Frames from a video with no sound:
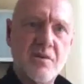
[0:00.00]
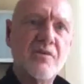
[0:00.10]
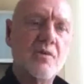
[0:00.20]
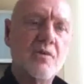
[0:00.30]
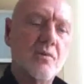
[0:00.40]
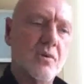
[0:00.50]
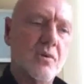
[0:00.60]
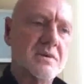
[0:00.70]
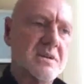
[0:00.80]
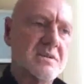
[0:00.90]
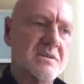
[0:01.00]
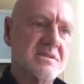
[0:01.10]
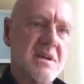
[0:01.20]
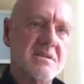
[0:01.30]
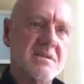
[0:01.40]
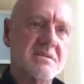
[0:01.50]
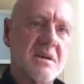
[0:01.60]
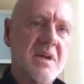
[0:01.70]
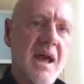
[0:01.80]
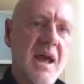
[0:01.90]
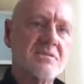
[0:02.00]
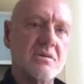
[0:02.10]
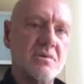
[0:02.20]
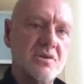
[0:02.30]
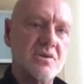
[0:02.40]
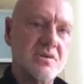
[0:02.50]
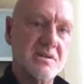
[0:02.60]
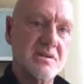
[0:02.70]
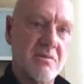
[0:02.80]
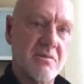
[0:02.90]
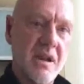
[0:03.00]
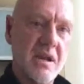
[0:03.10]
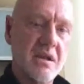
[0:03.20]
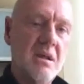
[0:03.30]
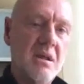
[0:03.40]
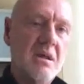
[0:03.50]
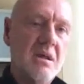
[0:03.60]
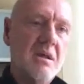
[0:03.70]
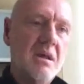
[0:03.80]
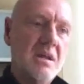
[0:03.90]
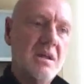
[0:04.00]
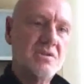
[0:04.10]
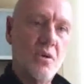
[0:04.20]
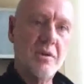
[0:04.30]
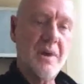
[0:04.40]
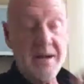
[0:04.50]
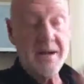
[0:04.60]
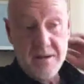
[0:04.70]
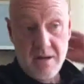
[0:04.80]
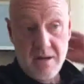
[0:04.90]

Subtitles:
Very few organizations take the time to actually reduce it to writing and talk about it.